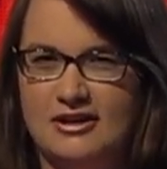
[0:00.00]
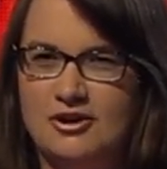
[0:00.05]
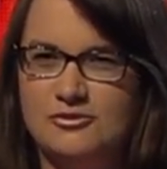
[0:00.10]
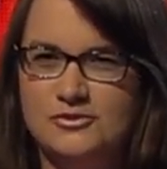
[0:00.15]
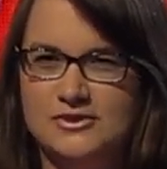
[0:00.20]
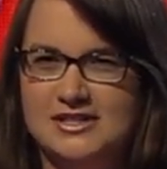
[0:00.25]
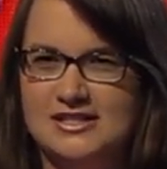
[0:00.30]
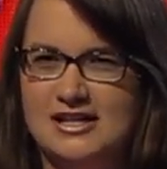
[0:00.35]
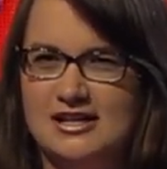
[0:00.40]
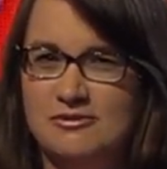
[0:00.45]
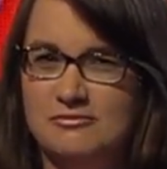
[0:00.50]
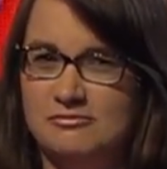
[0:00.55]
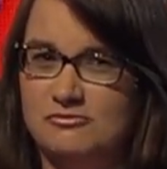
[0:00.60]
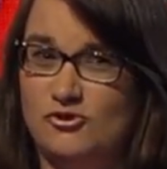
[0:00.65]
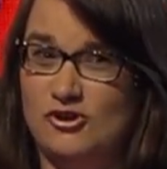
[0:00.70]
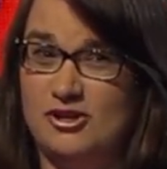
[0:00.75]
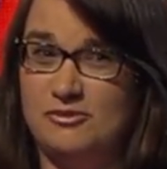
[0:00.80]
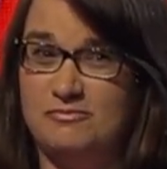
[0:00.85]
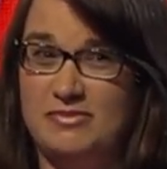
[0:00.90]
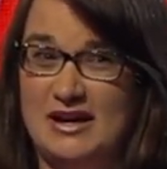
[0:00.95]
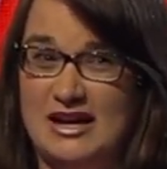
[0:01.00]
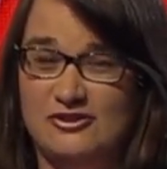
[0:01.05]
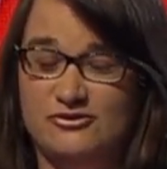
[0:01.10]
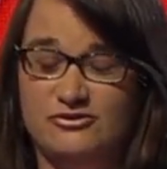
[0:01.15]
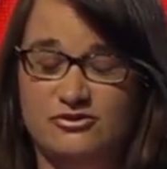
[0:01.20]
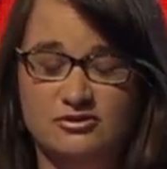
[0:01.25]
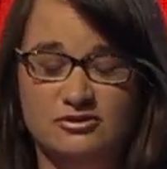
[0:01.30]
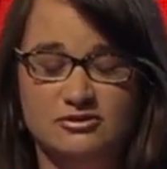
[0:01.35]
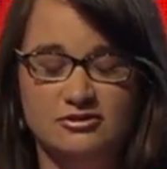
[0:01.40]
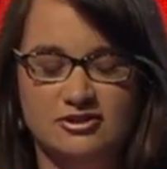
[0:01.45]
I would say, really
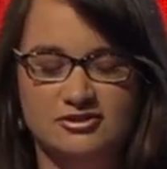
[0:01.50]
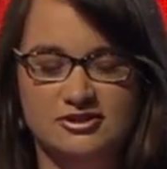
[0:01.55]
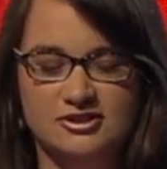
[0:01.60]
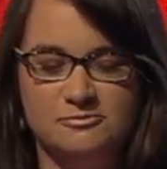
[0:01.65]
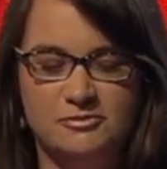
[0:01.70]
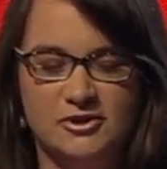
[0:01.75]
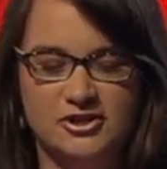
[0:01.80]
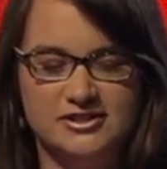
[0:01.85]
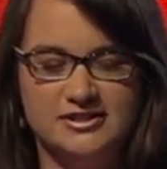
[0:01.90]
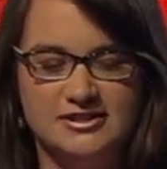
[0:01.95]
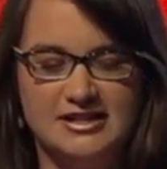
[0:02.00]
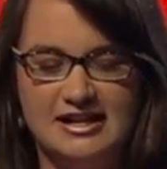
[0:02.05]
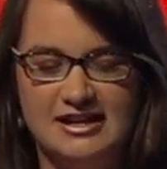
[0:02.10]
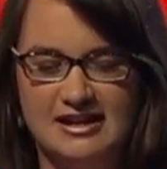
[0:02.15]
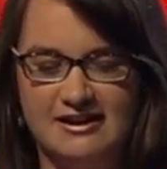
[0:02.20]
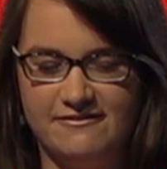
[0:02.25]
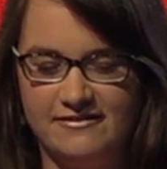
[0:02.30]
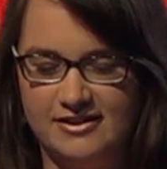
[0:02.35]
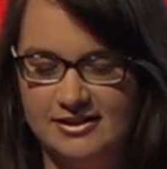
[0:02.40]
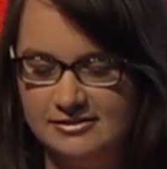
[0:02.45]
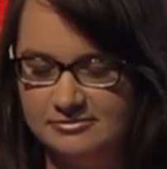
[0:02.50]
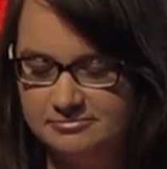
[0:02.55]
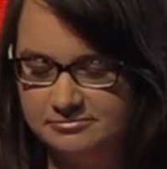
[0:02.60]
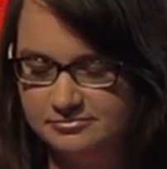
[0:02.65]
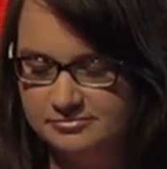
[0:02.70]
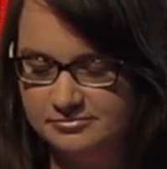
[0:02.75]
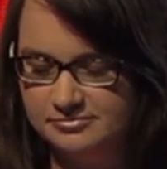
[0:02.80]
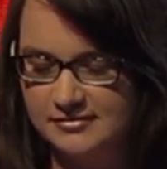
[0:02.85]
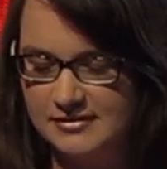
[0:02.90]
painful on this personal level.